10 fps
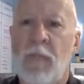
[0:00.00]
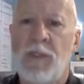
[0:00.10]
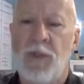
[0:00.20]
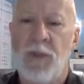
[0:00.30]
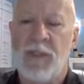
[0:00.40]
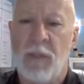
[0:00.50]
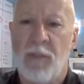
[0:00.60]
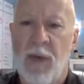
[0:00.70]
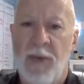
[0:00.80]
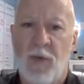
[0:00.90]
So these aren't
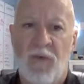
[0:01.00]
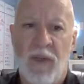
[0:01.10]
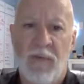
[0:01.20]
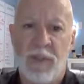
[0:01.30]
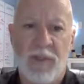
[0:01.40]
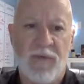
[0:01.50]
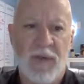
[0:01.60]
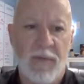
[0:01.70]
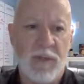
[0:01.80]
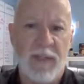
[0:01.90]
brand new flavors, just
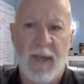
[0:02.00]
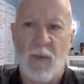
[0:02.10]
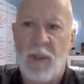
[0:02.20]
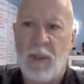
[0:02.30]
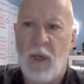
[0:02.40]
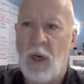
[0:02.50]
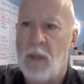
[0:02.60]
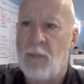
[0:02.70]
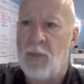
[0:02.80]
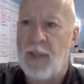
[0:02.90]
flavors that we
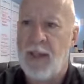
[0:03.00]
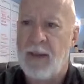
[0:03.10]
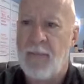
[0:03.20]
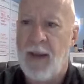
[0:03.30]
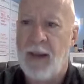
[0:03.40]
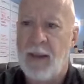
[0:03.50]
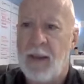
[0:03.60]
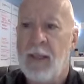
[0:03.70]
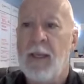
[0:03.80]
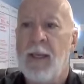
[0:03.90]
are bringing back.
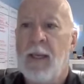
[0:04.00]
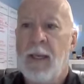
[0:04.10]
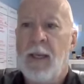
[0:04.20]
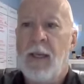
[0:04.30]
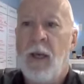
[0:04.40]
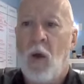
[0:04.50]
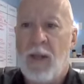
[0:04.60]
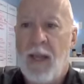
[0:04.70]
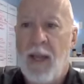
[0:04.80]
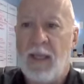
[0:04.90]

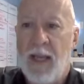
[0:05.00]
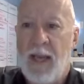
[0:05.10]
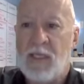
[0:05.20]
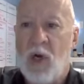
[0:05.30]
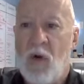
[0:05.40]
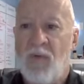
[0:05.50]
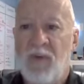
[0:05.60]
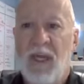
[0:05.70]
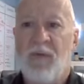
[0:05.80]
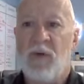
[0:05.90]
Okay, last call
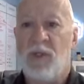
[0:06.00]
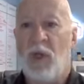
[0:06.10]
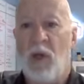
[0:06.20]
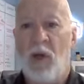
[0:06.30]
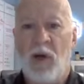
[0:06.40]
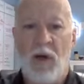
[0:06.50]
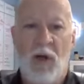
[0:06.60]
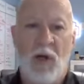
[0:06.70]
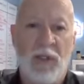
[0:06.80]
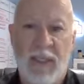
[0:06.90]
flavors,
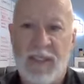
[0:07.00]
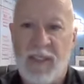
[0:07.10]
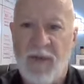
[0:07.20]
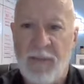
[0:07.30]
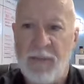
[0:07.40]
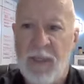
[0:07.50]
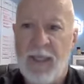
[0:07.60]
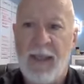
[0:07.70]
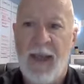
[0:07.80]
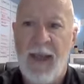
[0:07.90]
long list of them.
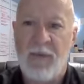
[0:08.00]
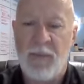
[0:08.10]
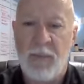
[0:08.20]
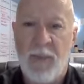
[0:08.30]
Uh, I uh, haven't been